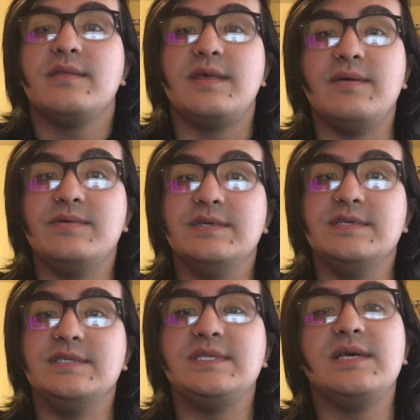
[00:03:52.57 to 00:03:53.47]
that
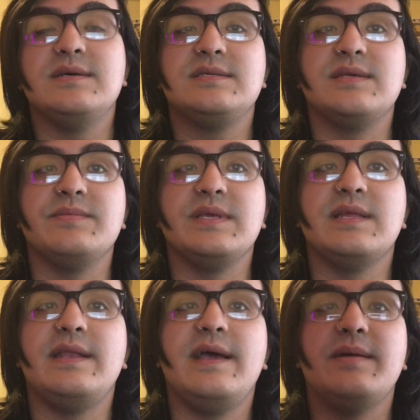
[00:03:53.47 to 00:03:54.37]
was something
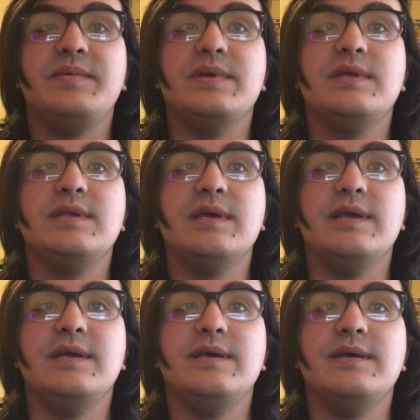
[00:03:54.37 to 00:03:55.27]
that happened,
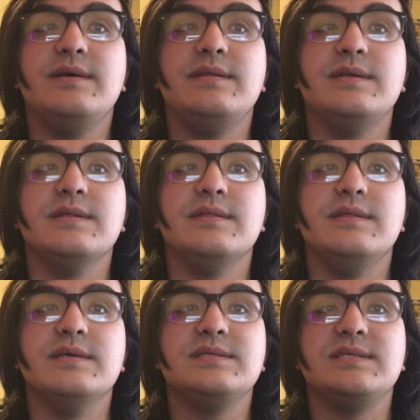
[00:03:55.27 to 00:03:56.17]
and
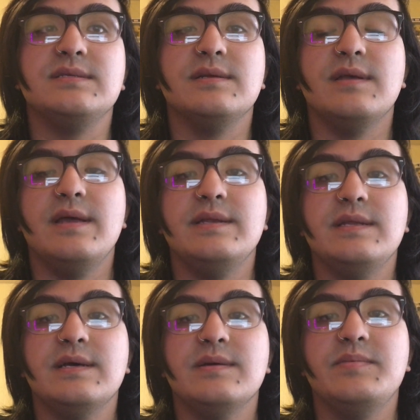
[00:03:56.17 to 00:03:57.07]
this
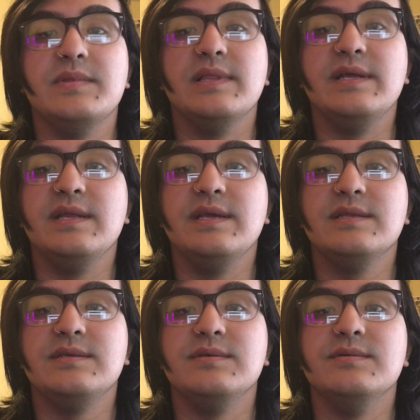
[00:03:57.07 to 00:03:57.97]
ended up
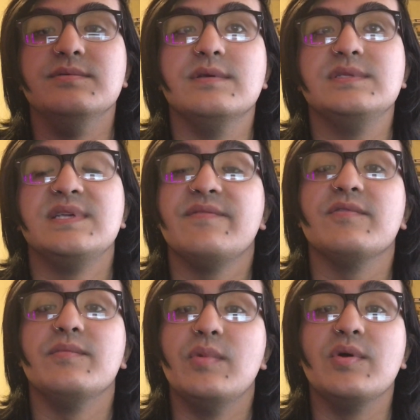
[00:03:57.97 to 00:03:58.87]
leading to
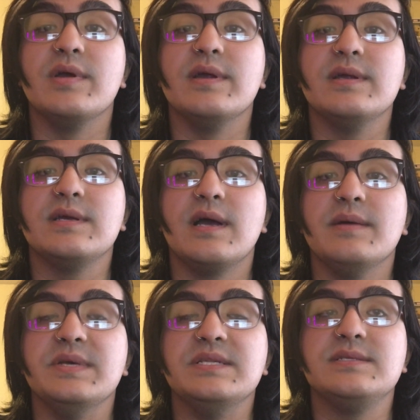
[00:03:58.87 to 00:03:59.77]
several more
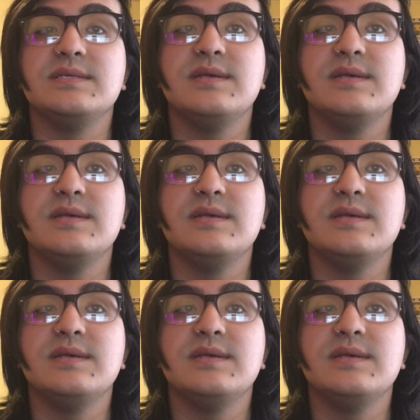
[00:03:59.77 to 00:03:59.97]
comments.